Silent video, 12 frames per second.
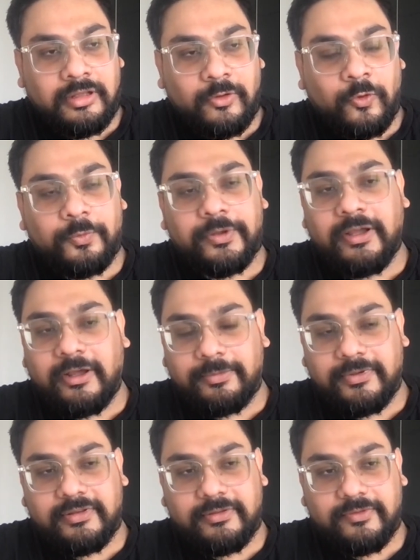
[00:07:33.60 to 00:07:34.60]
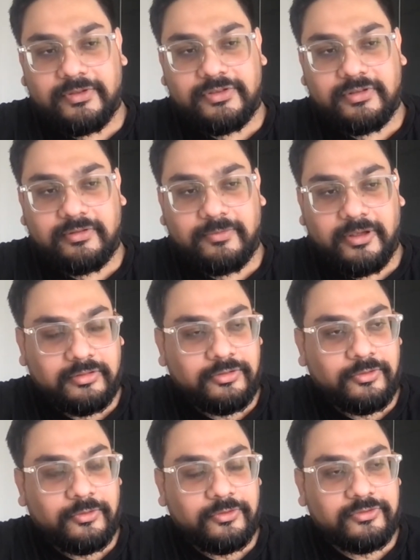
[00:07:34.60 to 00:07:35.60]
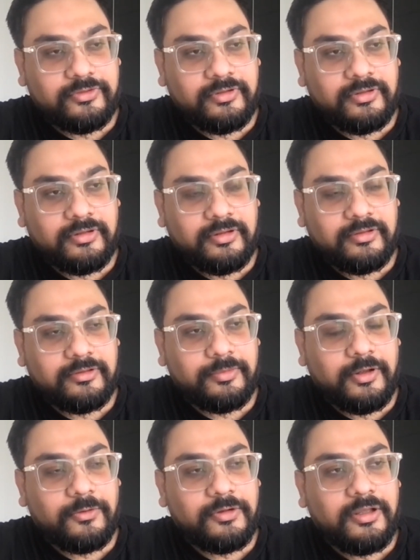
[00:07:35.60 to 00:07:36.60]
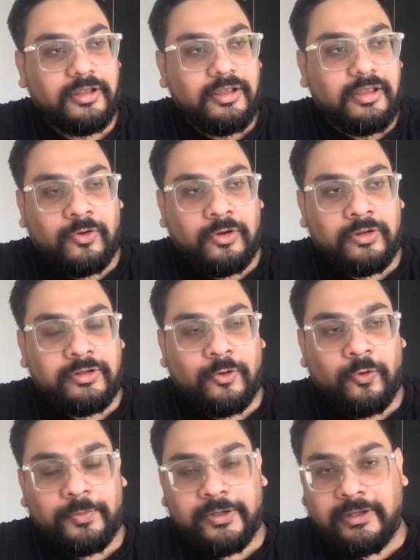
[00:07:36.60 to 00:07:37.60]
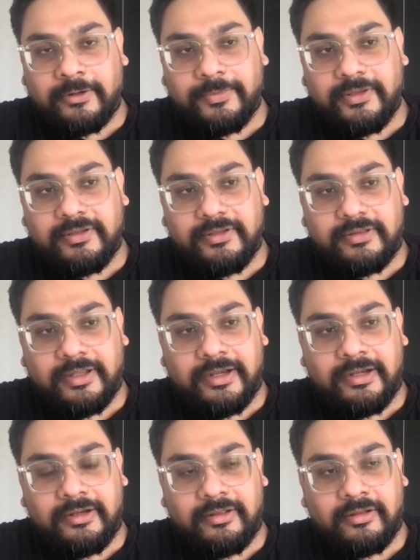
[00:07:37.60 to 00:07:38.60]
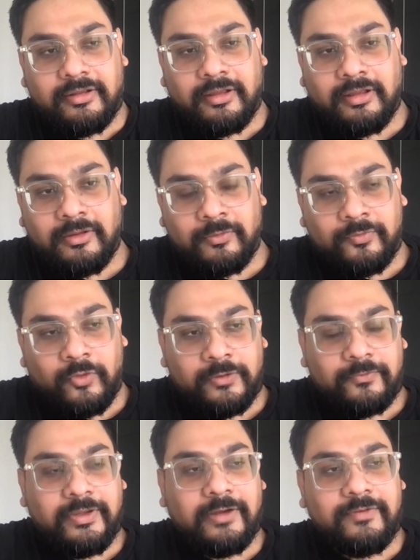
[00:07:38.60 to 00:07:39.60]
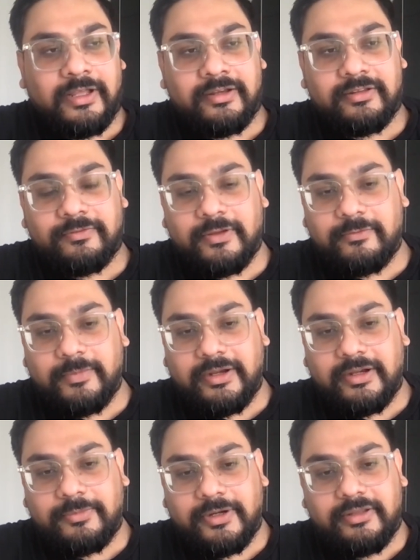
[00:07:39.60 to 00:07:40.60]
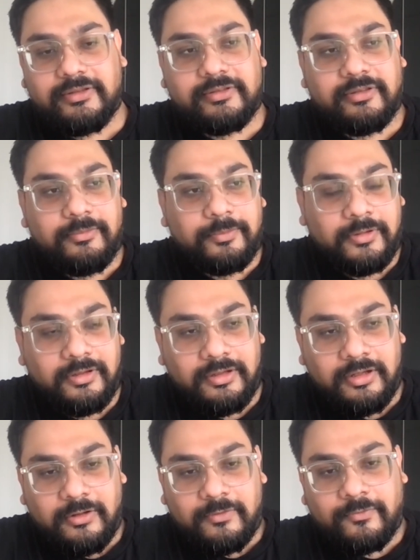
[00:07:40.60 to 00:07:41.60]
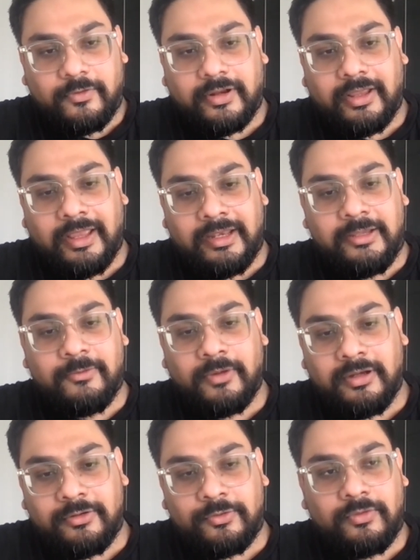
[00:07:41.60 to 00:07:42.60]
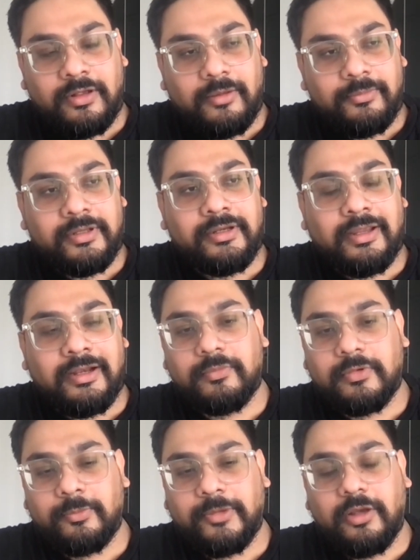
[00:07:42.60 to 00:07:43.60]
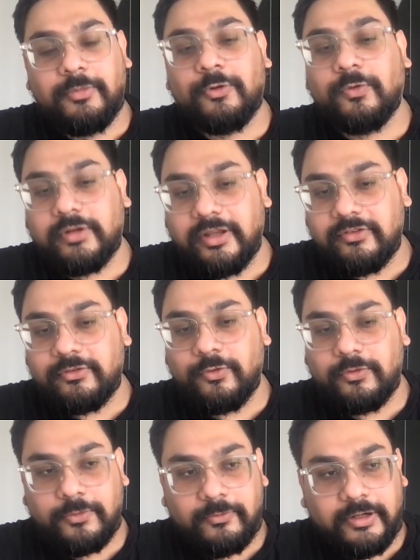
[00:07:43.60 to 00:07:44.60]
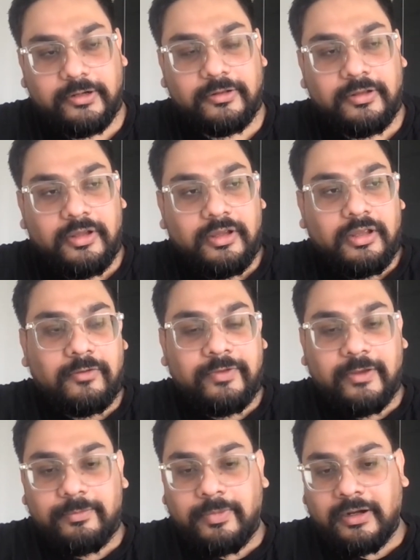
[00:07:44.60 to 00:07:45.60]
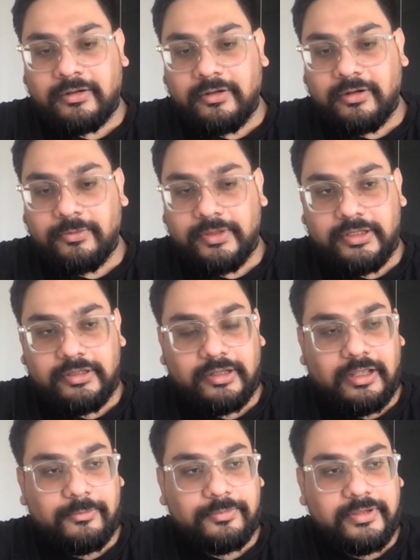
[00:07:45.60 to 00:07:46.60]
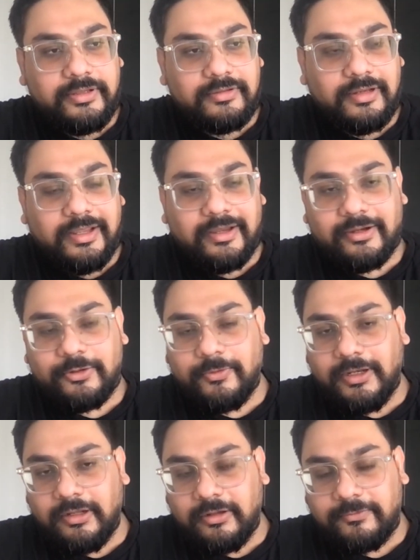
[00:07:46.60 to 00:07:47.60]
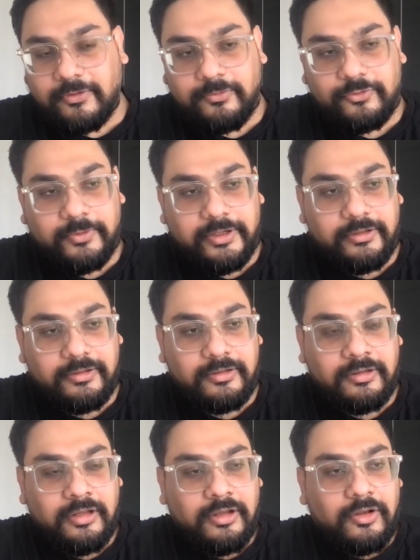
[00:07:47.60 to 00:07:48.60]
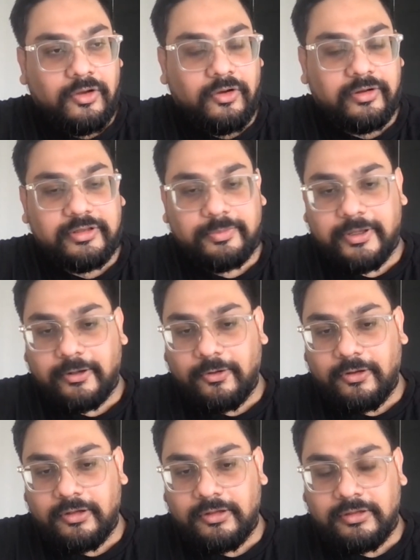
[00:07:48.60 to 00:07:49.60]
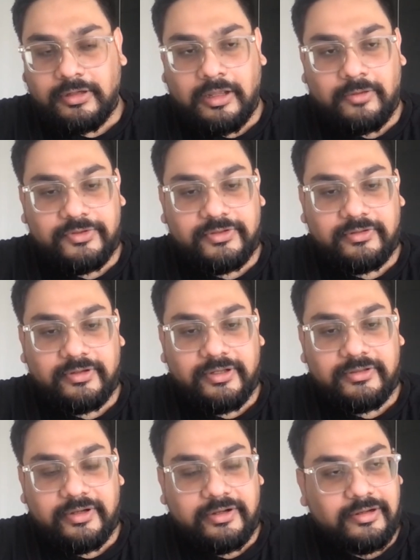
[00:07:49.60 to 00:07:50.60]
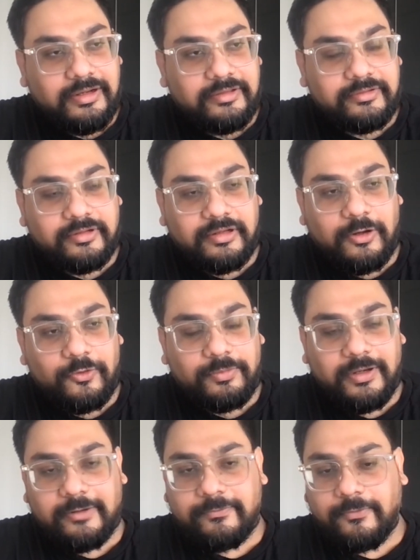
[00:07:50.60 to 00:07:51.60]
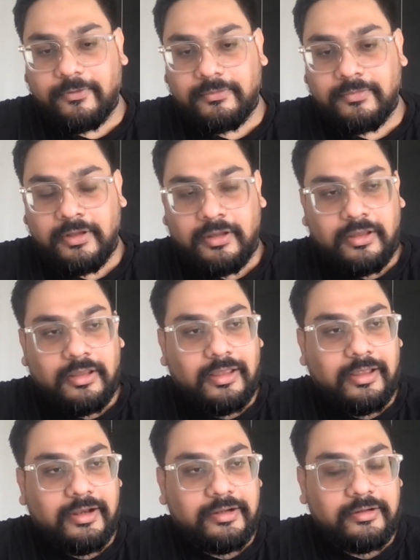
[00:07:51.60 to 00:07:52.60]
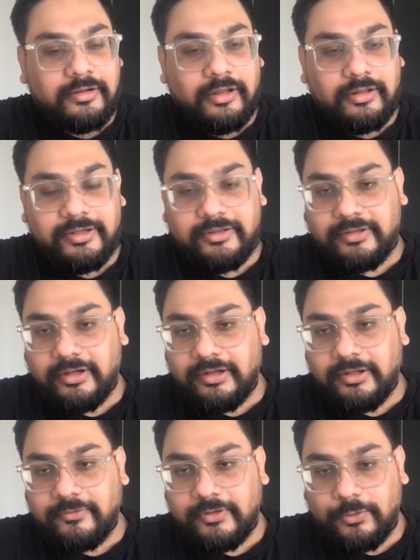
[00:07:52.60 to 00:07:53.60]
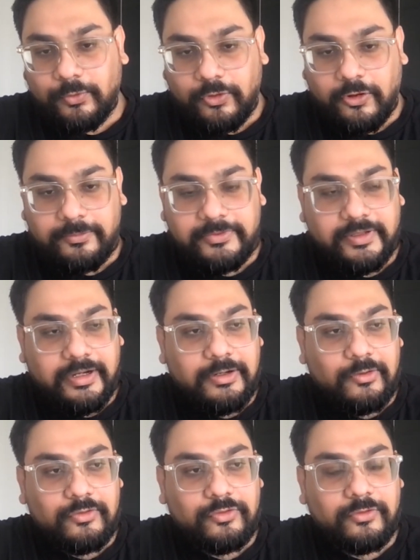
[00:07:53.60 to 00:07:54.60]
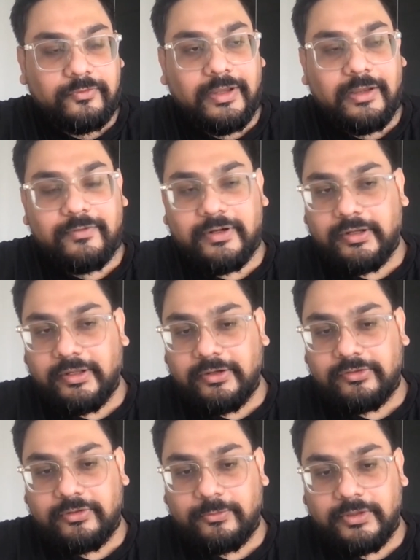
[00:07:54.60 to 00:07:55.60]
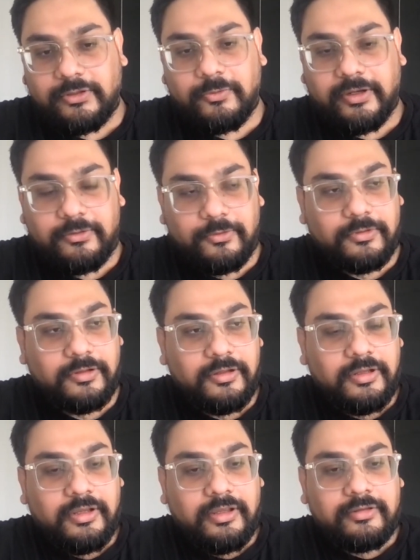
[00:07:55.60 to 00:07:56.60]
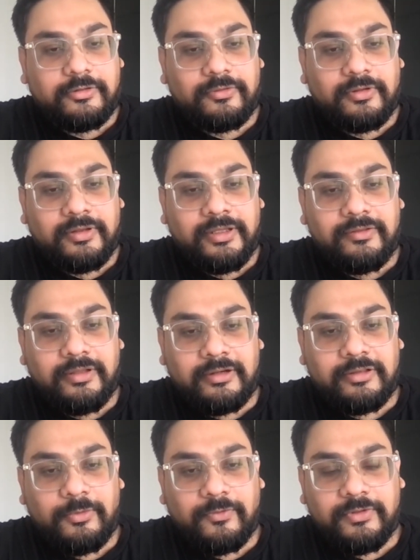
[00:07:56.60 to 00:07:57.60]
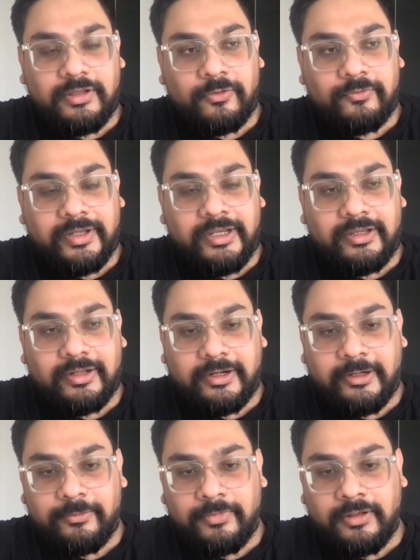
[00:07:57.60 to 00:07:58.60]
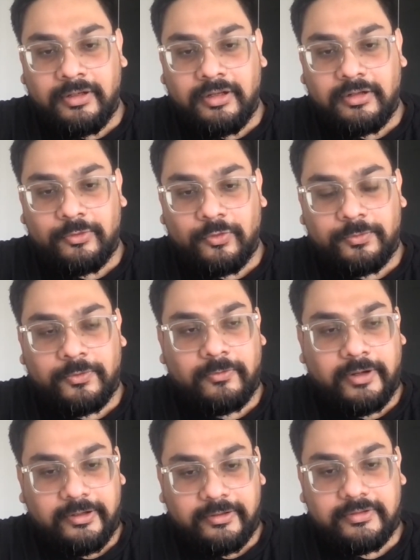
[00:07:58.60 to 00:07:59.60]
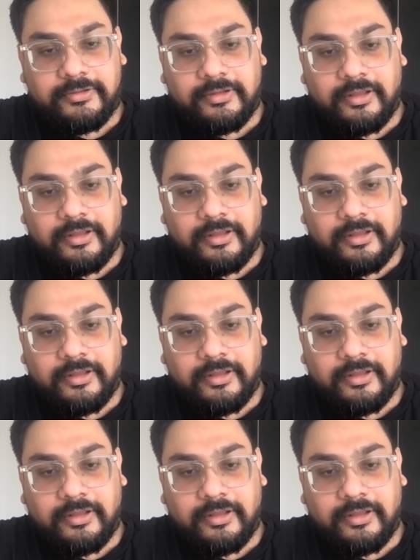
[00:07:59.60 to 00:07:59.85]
OpenRPC, which is where your question is about. On the OpenRPC side, what we have done is we have made it pretty simple for anyone to come in and become a tokenized node provider. We have partnered with the companies like Dweller from Sweden or Speron, which is a decentralized cloud platform, and recently with NodeOps, and also we have integration with QuickNode. So these are some of the very credible node providers.